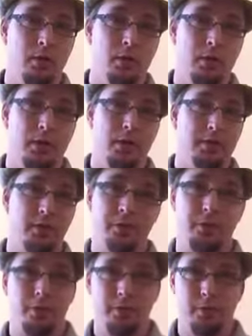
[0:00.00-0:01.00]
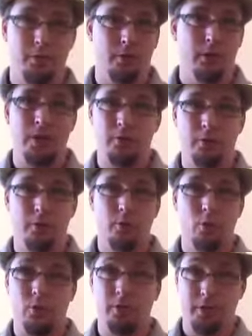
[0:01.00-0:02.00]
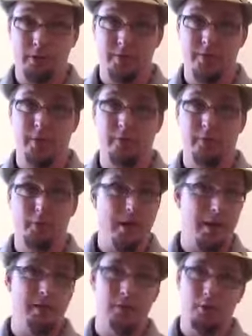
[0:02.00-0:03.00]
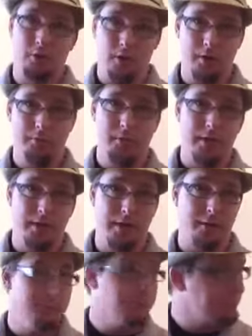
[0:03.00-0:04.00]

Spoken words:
And that's all I'm going to run through. You got to run through the whole thing yourself, so you have to do it up and down.